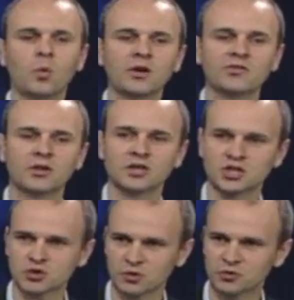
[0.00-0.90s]
what does the
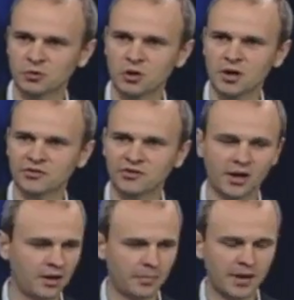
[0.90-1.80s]
Constructal Law
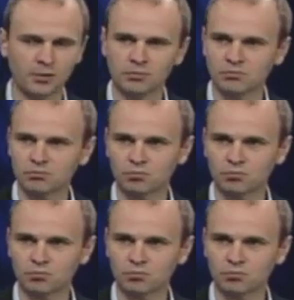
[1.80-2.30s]
say about